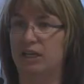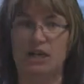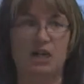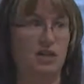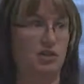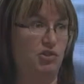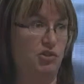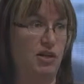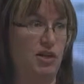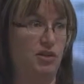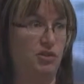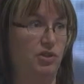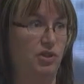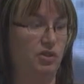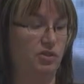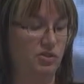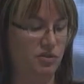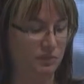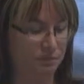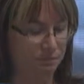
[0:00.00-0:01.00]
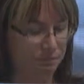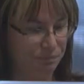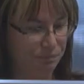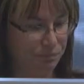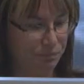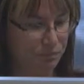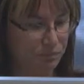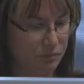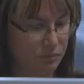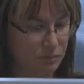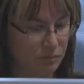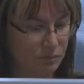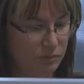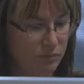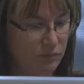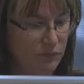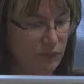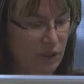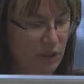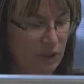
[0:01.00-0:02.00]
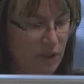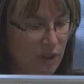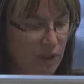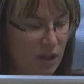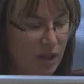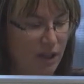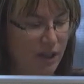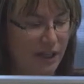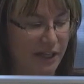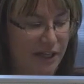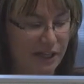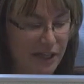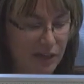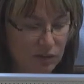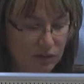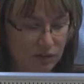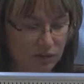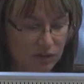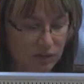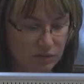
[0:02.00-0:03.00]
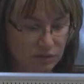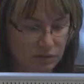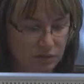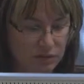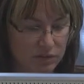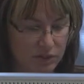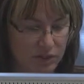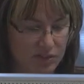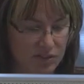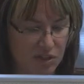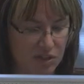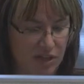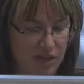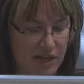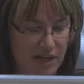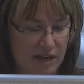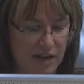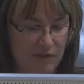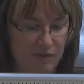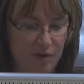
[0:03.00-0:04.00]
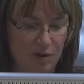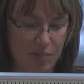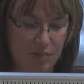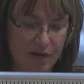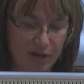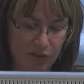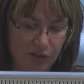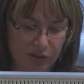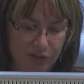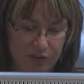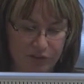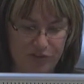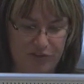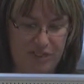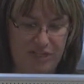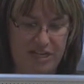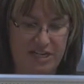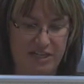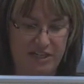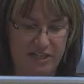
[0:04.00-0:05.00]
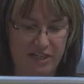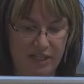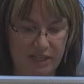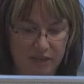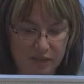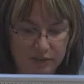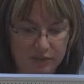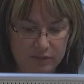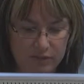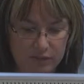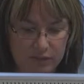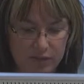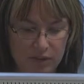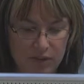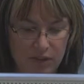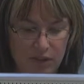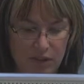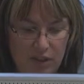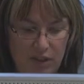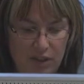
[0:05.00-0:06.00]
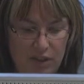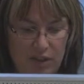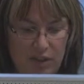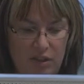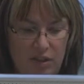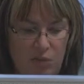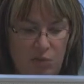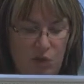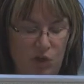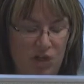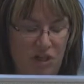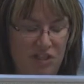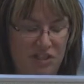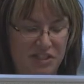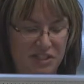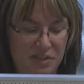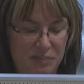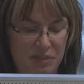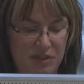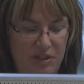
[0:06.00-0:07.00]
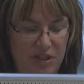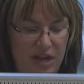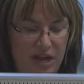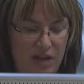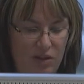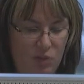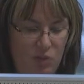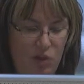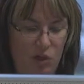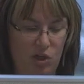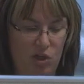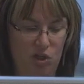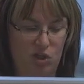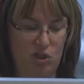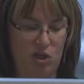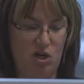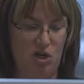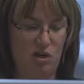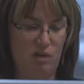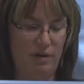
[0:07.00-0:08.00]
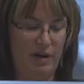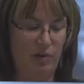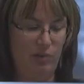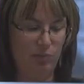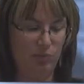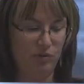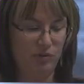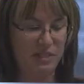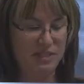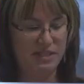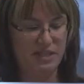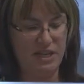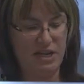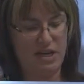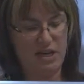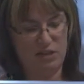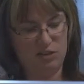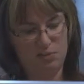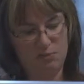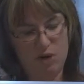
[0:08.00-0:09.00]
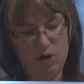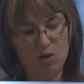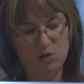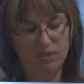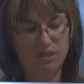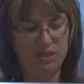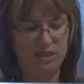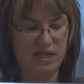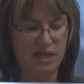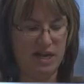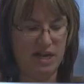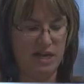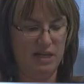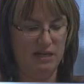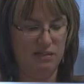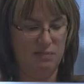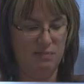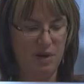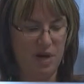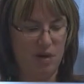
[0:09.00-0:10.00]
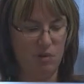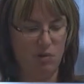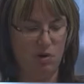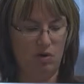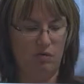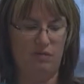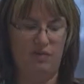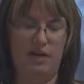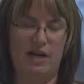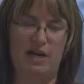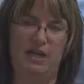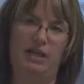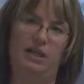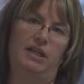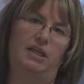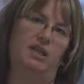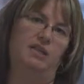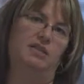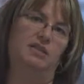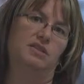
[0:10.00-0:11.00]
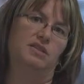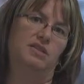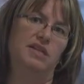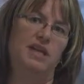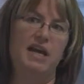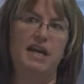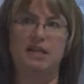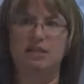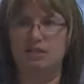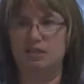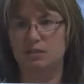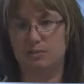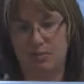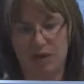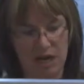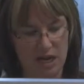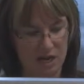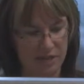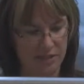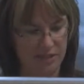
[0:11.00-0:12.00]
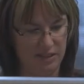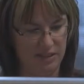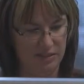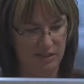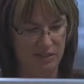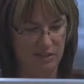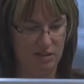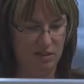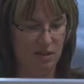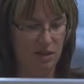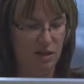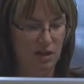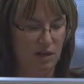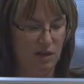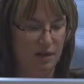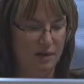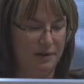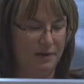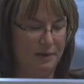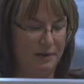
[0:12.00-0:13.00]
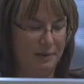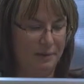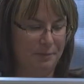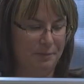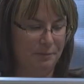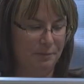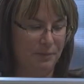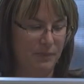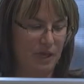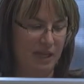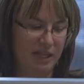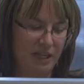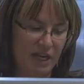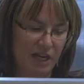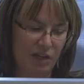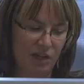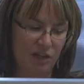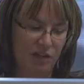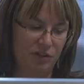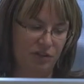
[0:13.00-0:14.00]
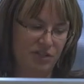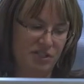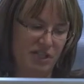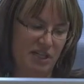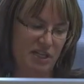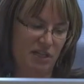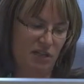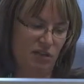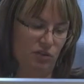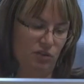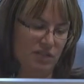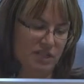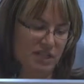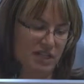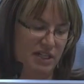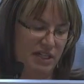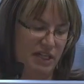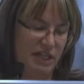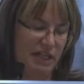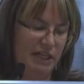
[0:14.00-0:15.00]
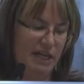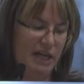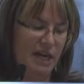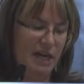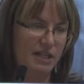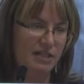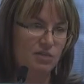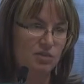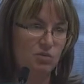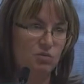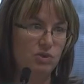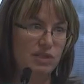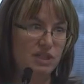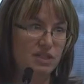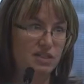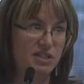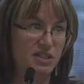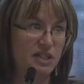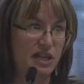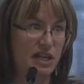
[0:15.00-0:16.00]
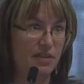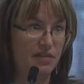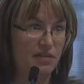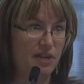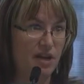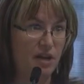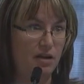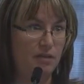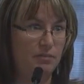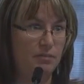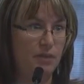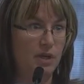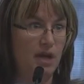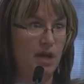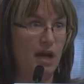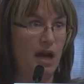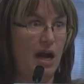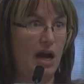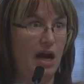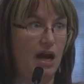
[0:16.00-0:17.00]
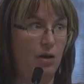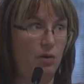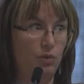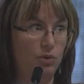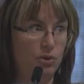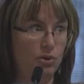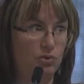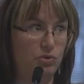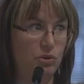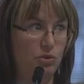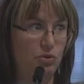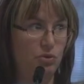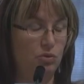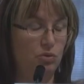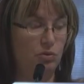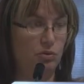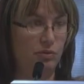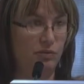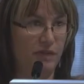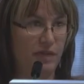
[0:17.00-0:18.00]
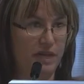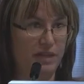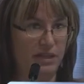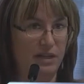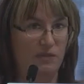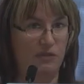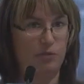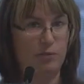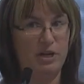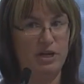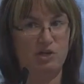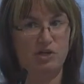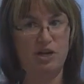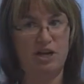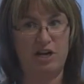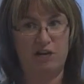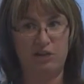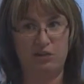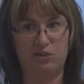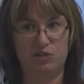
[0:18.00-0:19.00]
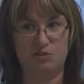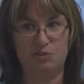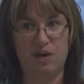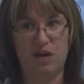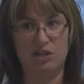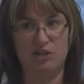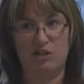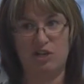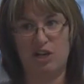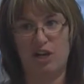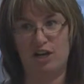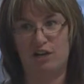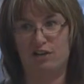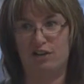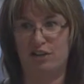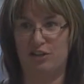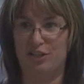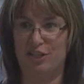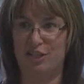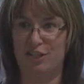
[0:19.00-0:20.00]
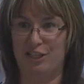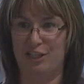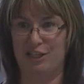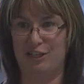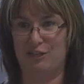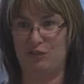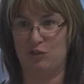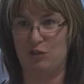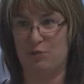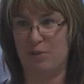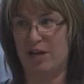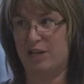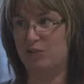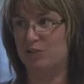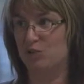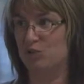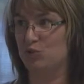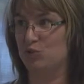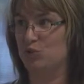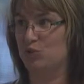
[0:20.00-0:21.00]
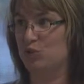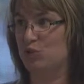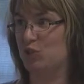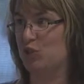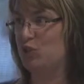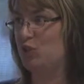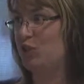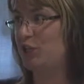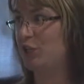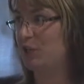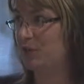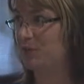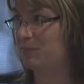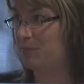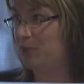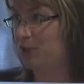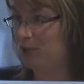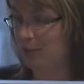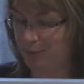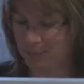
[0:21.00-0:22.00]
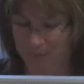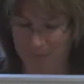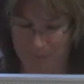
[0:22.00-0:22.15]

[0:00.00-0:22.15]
contractors. An accountant is going to have a better understanding. We're going to deepen that, and we're going to talk about pre-tax, post-tax, payroll filings, tax deposits. Again, understanding those 1099s, who needs to get them, how do you provide the information, how do you spot check that they didn't give you a bad Social Security number.